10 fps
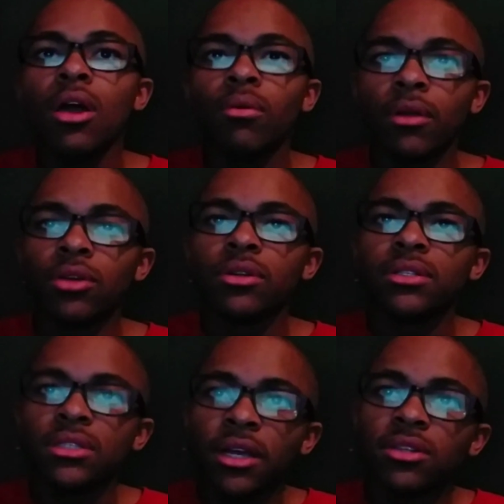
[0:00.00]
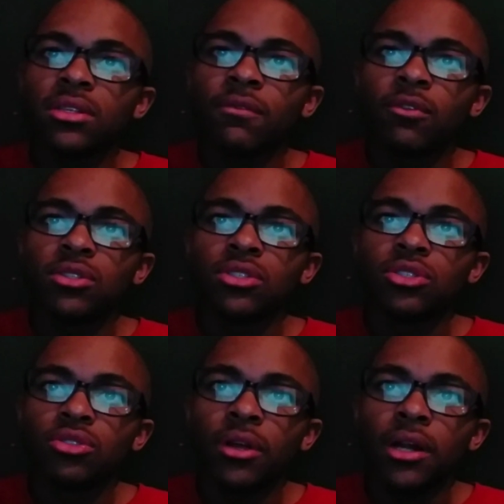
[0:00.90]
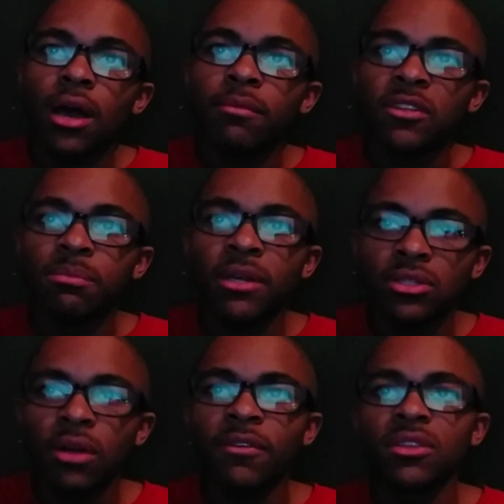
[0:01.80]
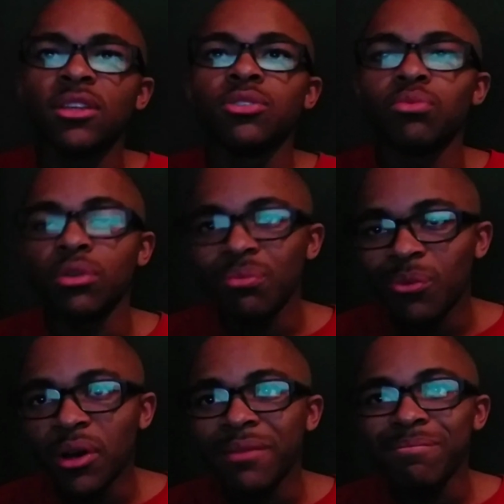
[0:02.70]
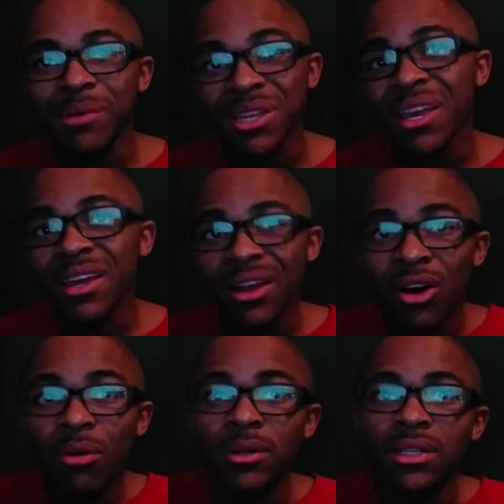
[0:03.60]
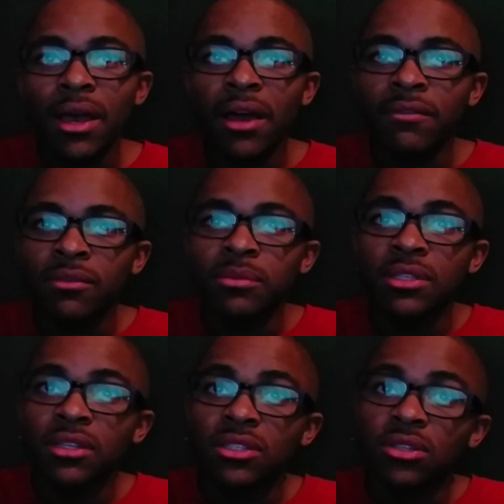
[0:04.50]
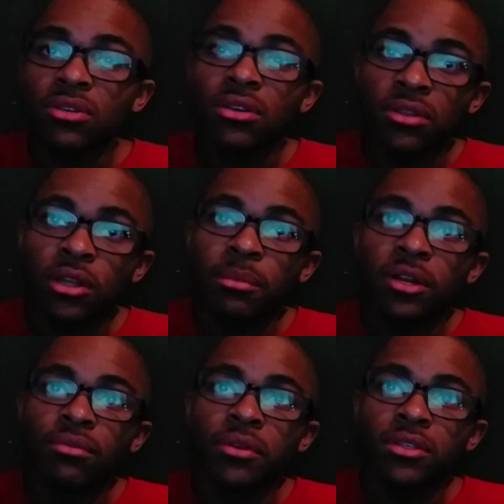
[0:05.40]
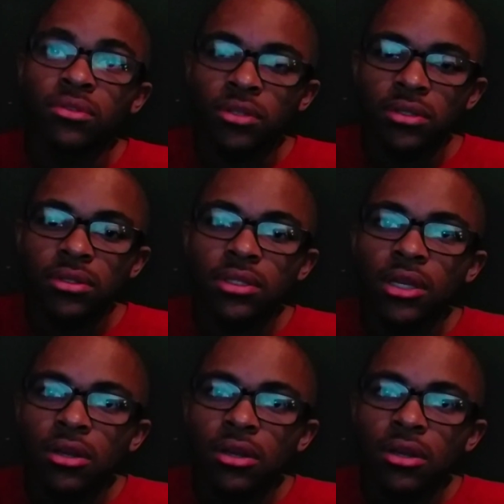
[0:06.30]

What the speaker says: We learned that scarcity forces trade-off is based off of things we want but can't always have them since there are limited resources.